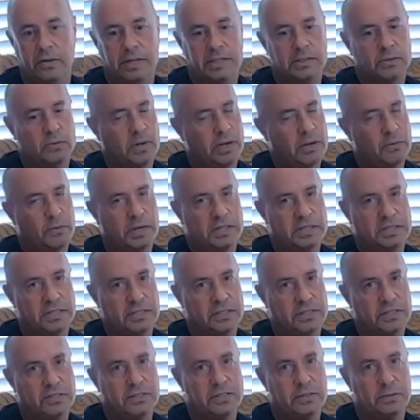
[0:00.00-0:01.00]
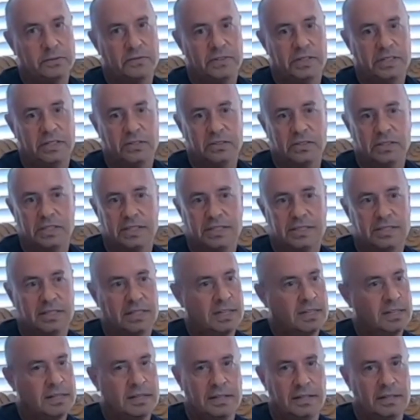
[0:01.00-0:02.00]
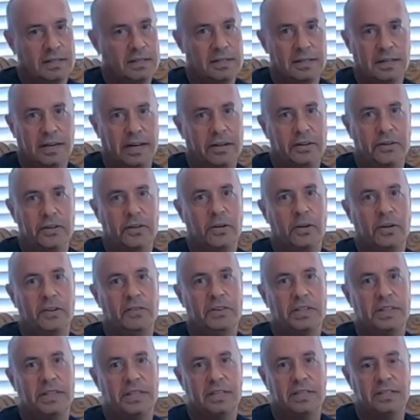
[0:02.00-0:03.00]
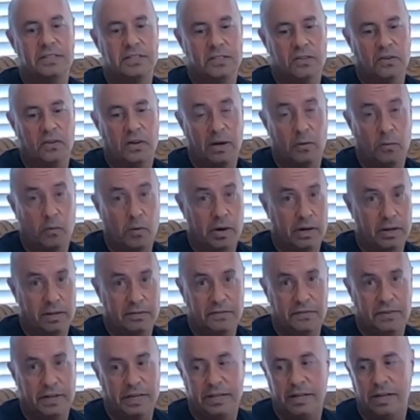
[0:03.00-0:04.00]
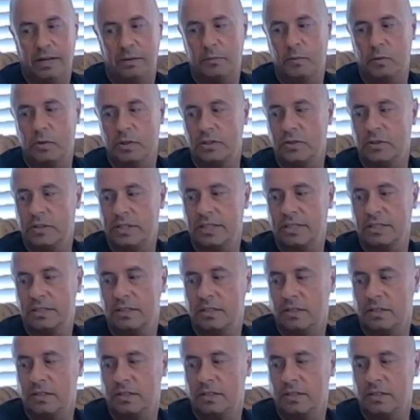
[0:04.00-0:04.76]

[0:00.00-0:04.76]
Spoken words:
That's why I watch these YouTube videos, because I don't know everything, so I want to find out more tricks.